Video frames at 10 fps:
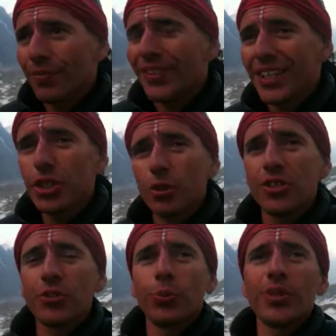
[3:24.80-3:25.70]
nature
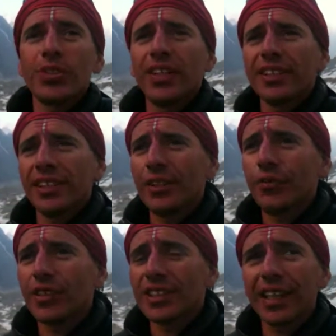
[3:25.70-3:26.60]
is resonating. It
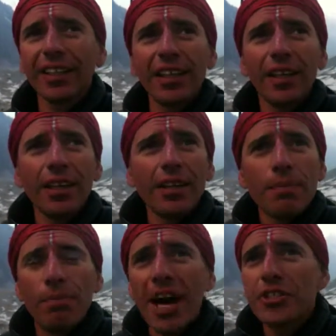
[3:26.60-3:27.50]
feels like
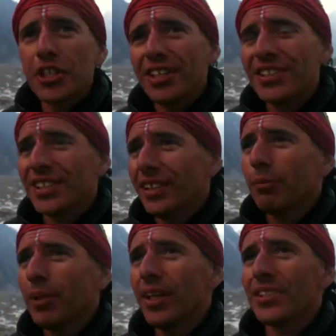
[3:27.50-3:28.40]
magic is
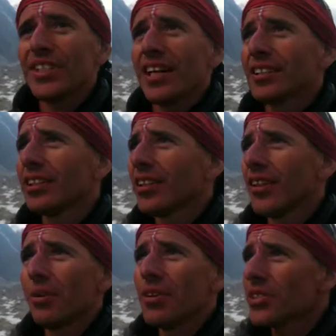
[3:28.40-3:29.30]
taking place, that
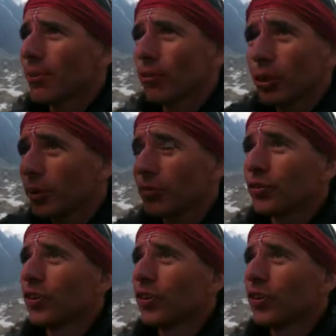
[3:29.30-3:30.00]
there is some form of